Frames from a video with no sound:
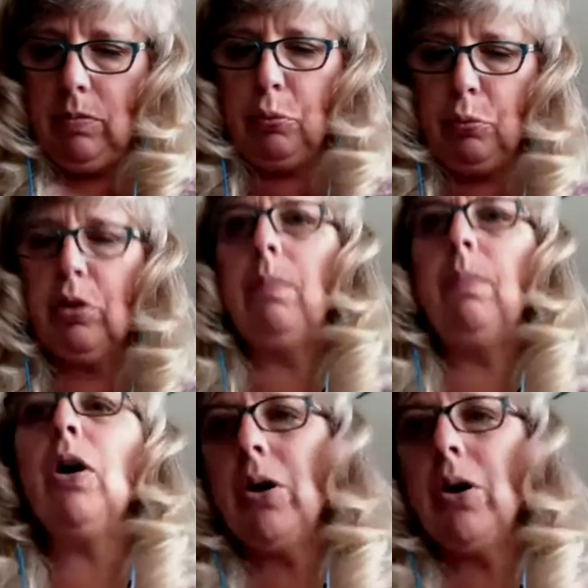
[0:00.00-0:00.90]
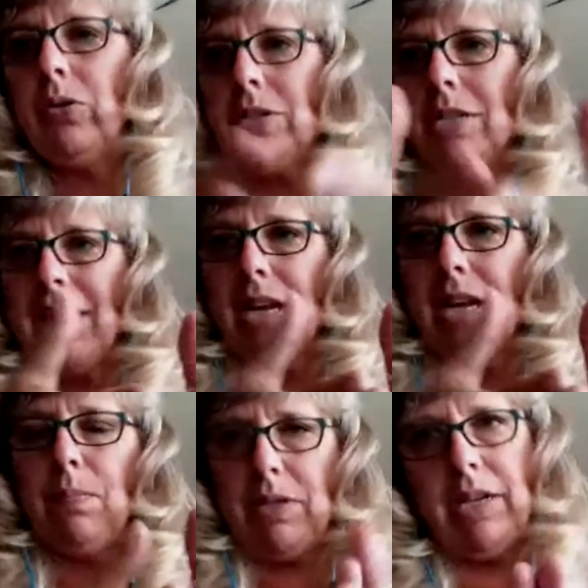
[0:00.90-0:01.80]
propose that a
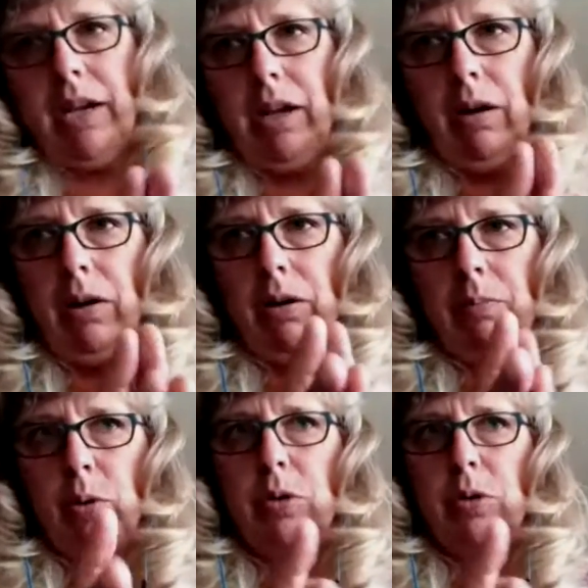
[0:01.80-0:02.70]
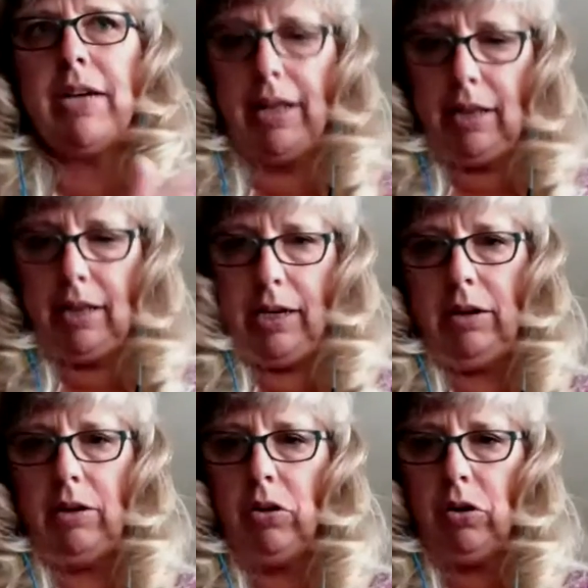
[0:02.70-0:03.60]
particular
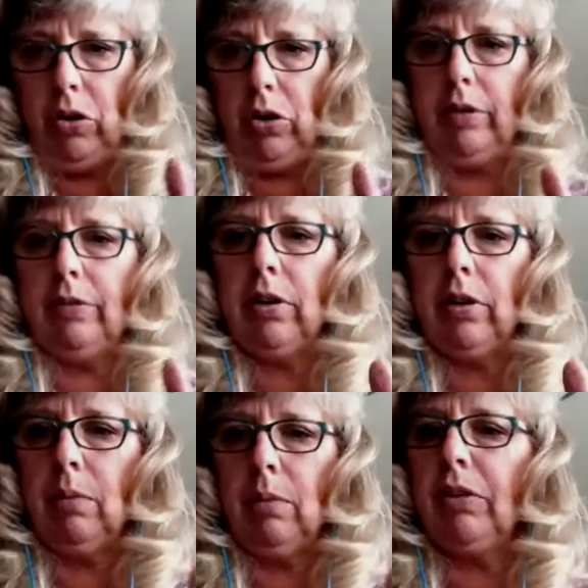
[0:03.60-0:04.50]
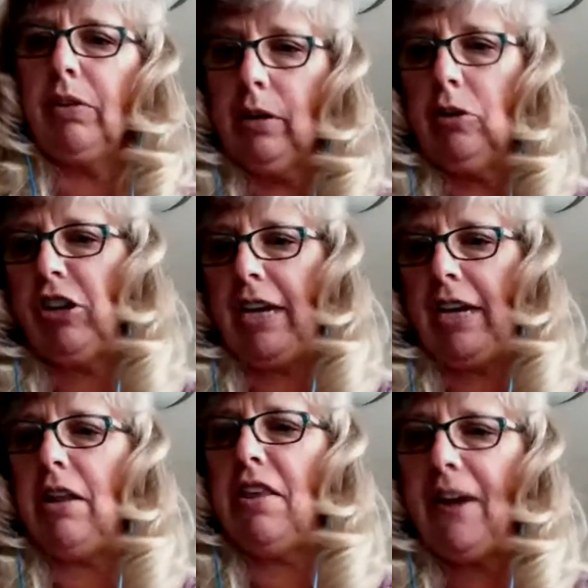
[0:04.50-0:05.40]
modality called muscular
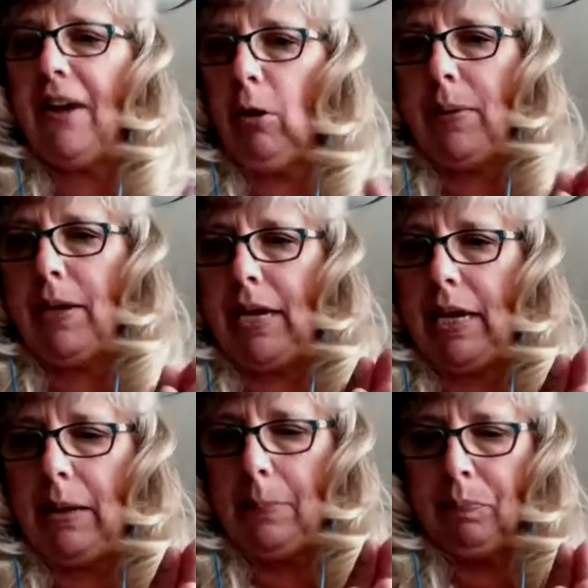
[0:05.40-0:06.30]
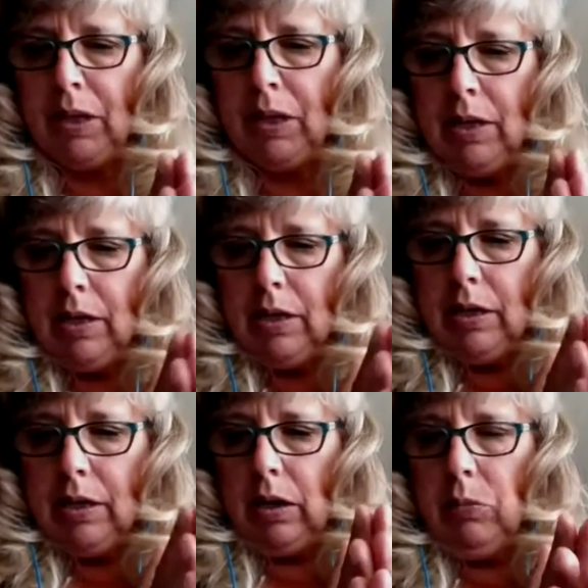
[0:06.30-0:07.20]
chain therapy
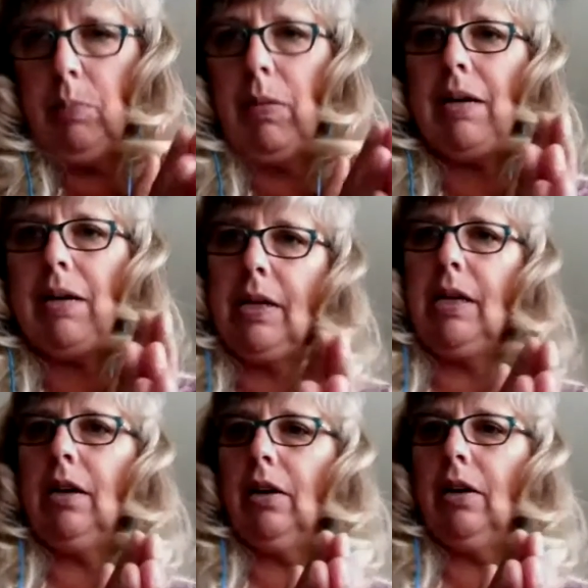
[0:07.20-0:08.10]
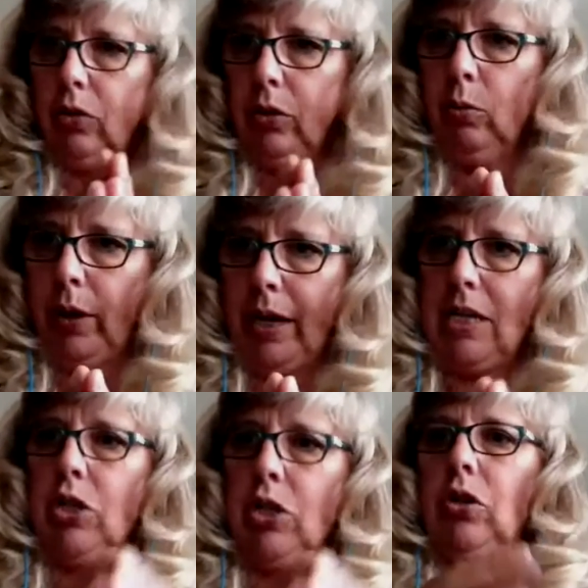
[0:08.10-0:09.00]
might be a good
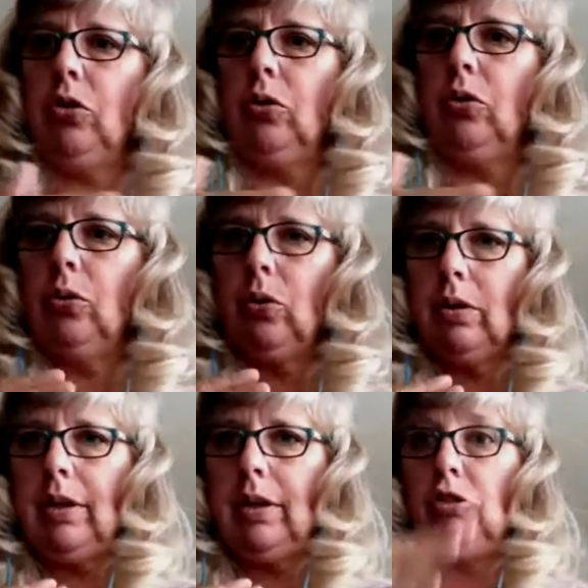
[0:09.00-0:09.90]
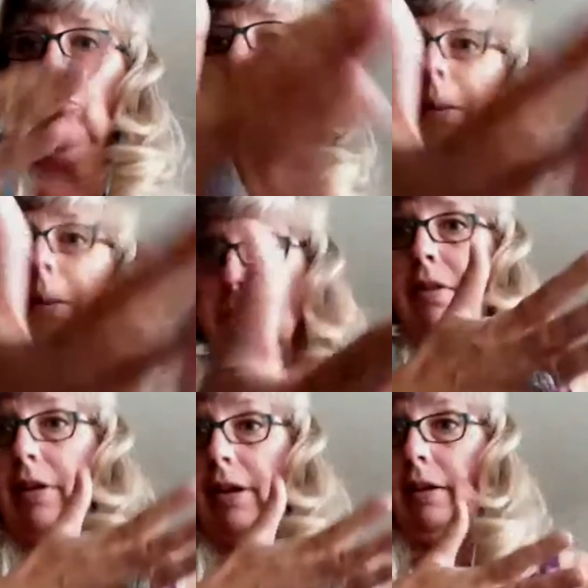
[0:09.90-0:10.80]
way to interrupt
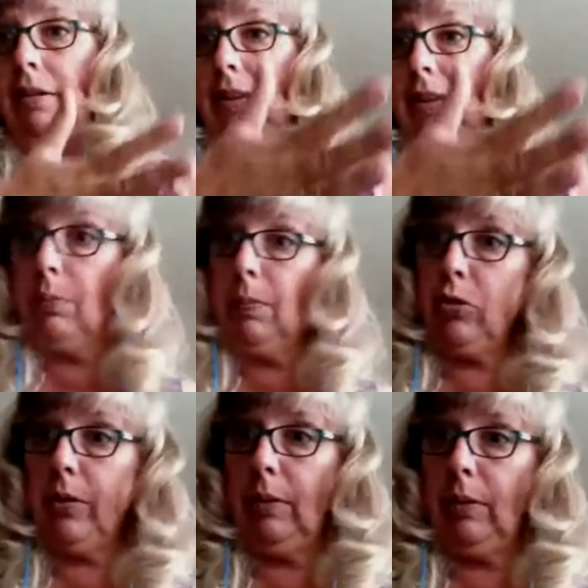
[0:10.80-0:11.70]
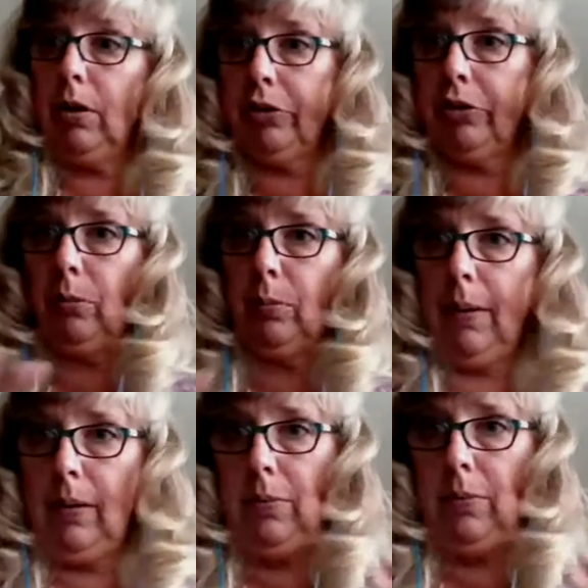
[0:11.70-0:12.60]
the link between postural
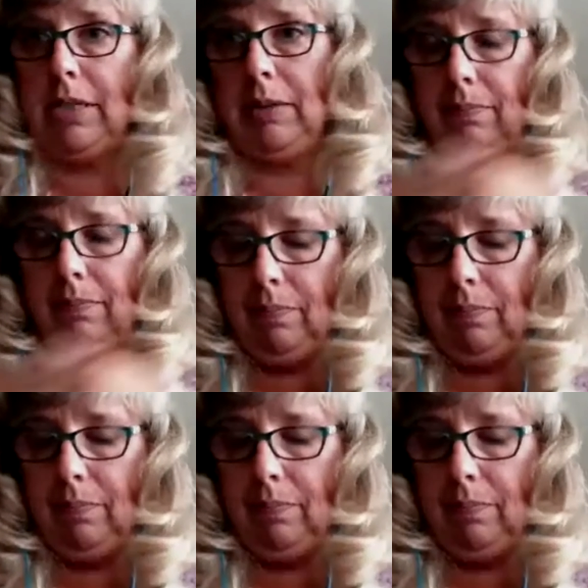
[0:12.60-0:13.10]
problems and